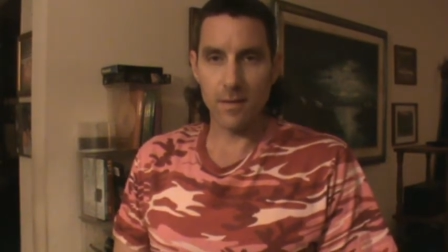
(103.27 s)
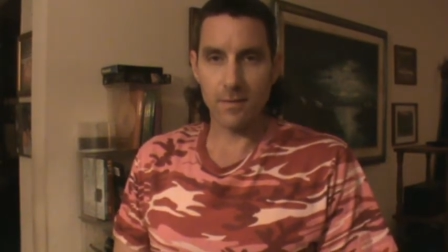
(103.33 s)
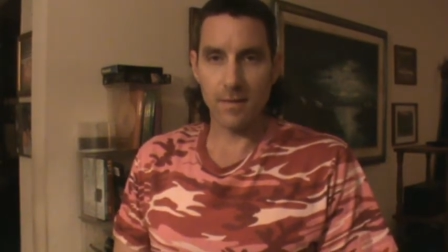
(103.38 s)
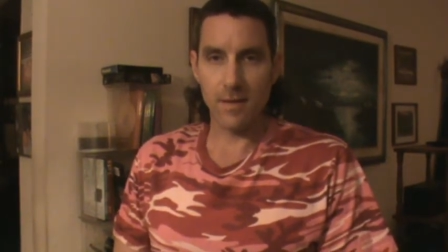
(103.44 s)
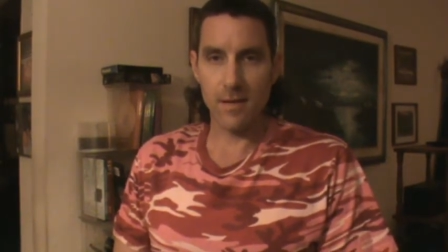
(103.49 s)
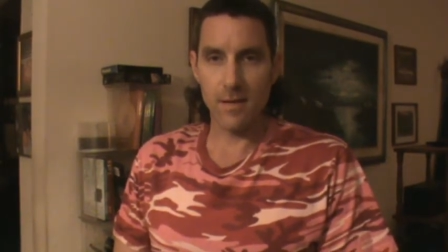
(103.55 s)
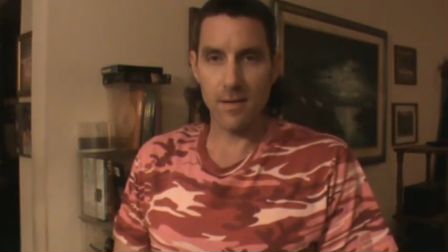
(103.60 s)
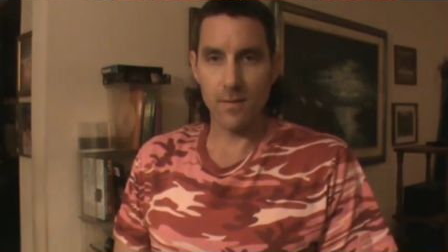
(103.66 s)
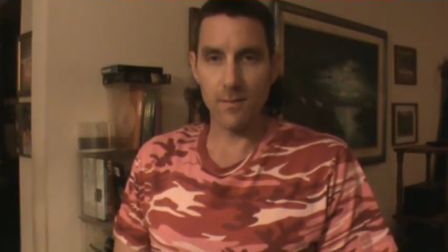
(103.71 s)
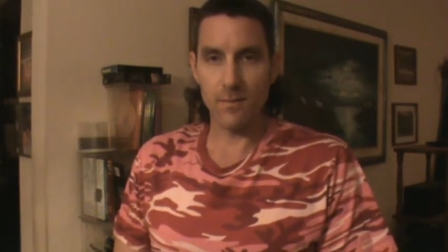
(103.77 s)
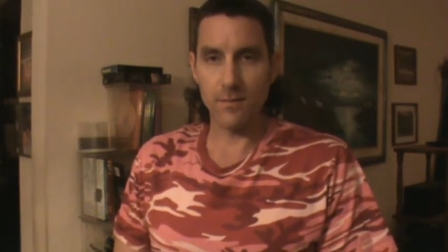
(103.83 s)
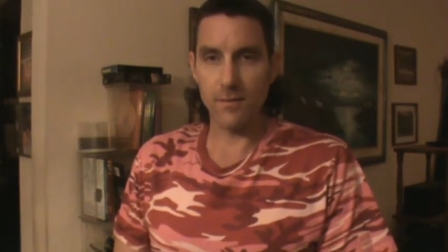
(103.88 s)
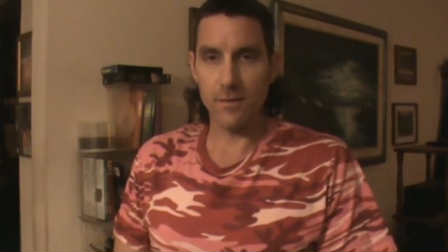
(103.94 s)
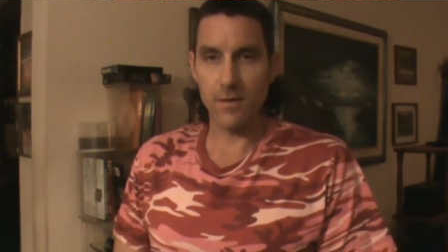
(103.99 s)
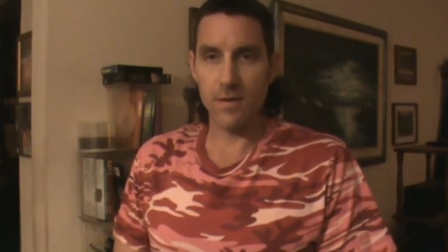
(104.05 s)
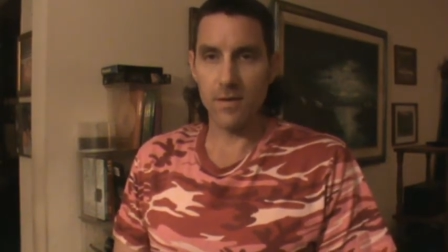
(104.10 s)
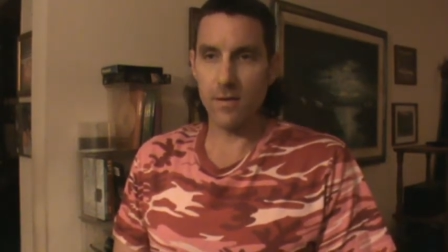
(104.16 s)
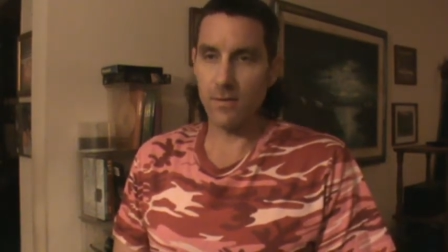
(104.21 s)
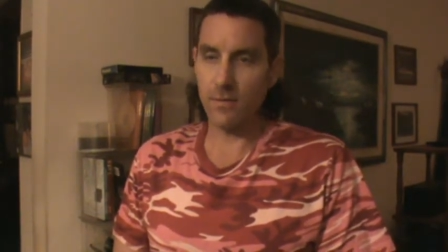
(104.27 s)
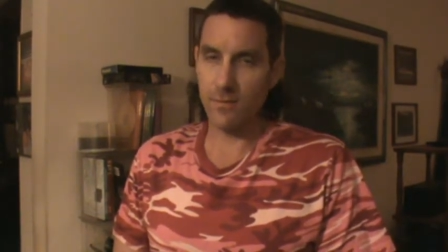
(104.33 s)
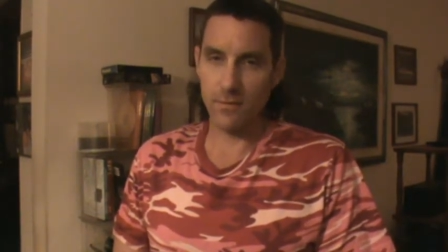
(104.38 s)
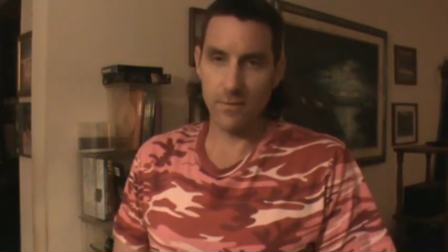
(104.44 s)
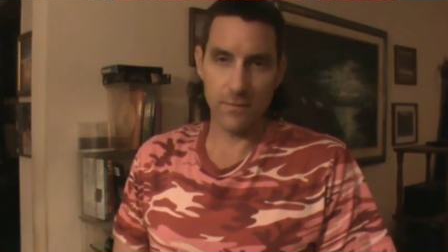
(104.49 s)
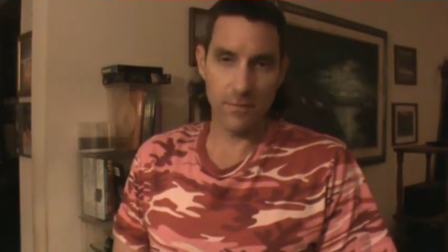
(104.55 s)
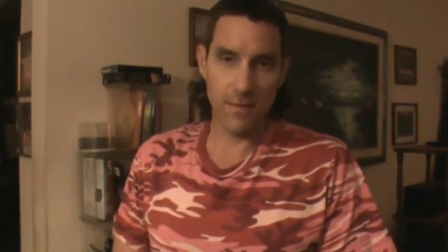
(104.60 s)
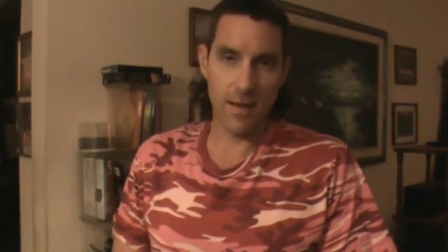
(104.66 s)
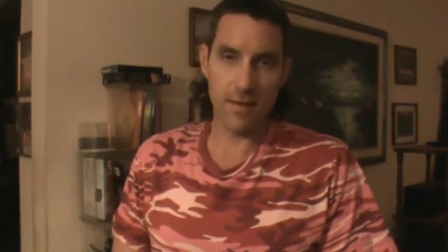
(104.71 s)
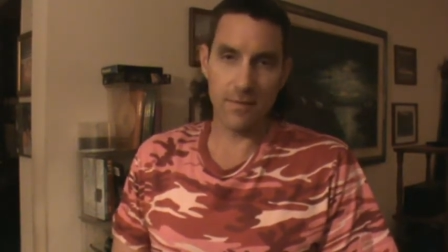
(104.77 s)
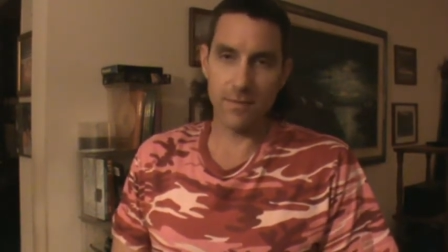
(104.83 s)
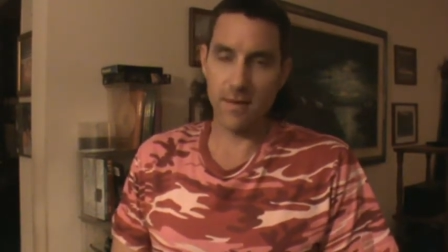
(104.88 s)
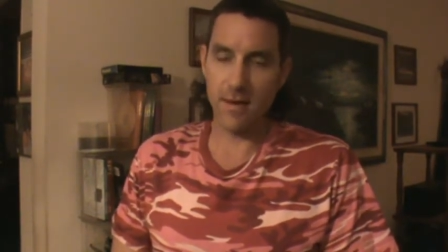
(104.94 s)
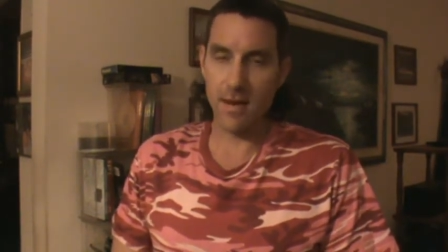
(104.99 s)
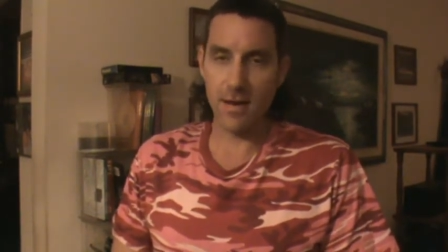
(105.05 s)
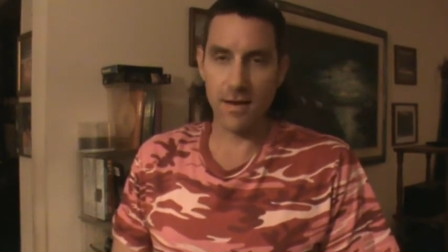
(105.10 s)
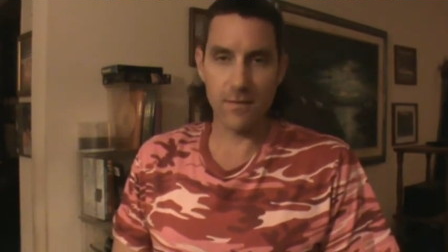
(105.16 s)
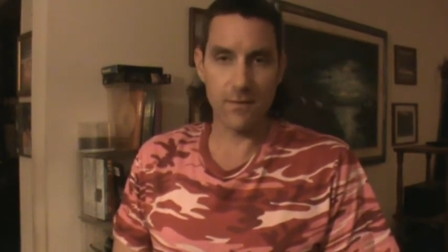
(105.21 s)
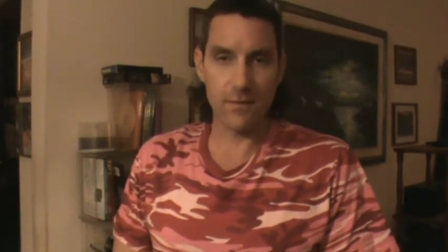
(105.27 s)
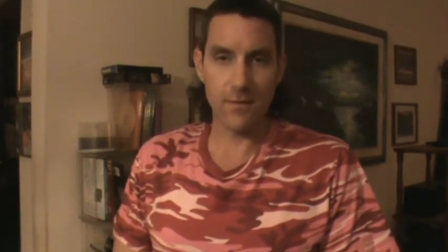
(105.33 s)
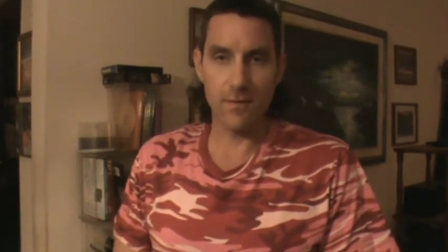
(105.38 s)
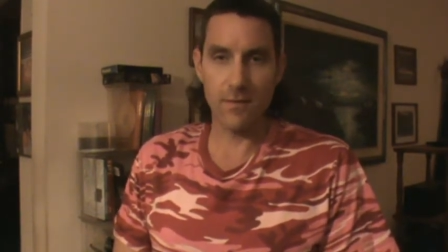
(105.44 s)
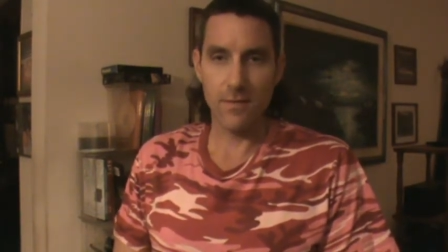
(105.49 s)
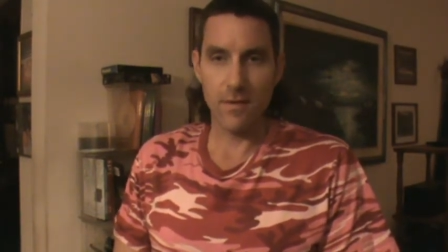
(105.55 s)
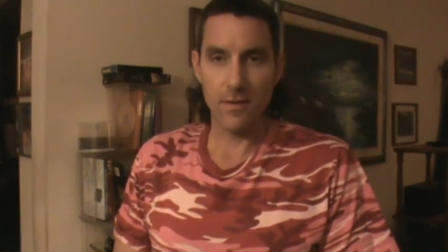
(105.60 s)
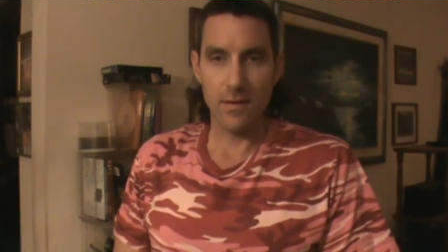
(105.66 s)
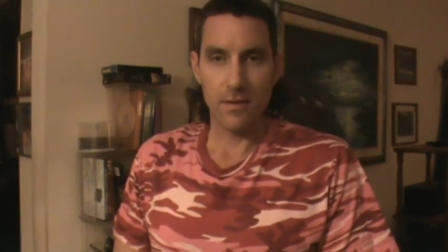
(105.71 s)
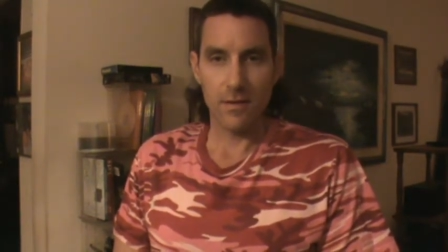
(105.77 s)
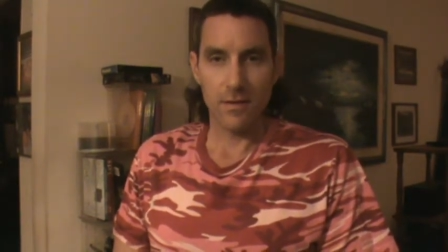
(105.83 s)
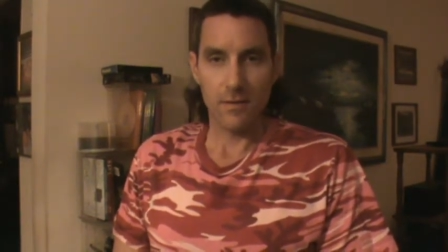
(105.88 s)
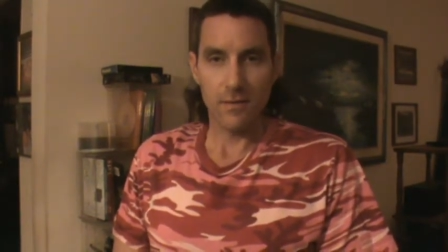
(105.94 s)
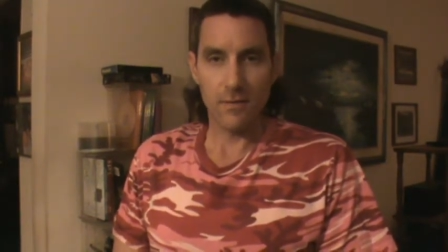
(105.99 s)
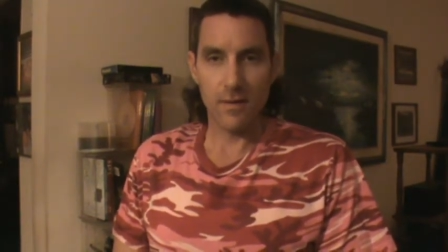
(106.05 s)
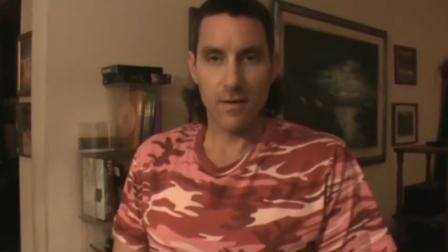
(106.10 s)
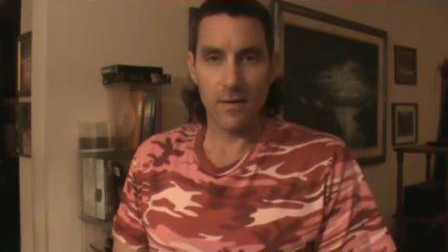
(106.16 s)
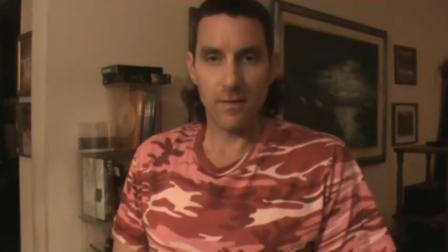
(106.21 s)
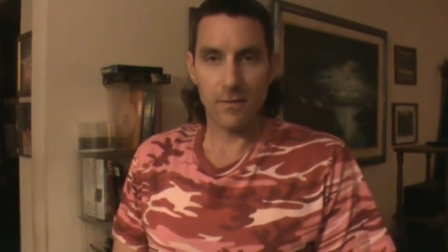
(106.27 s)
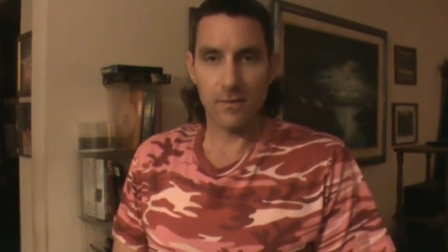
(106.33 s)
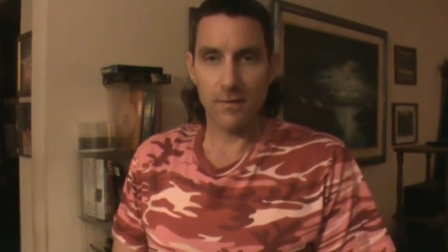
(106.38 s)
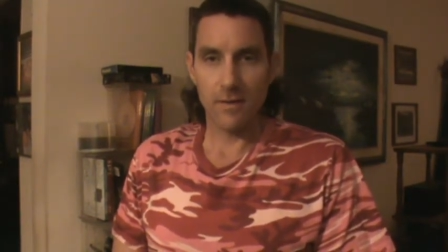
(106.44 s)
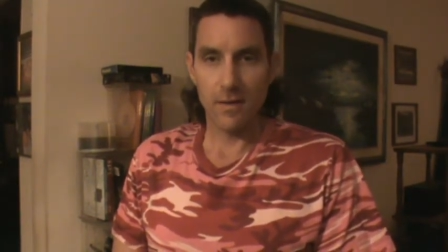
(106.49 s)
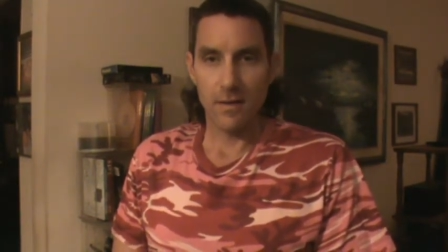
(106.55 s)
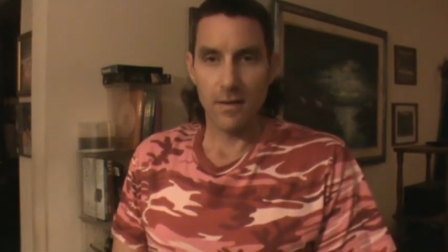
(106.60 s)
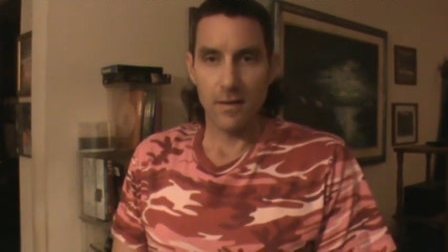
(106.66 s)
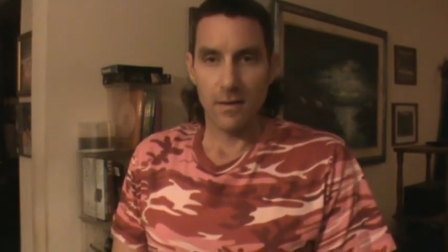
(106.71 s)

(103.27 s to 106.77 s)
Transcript: telling him drugs is not the answer. Drugs.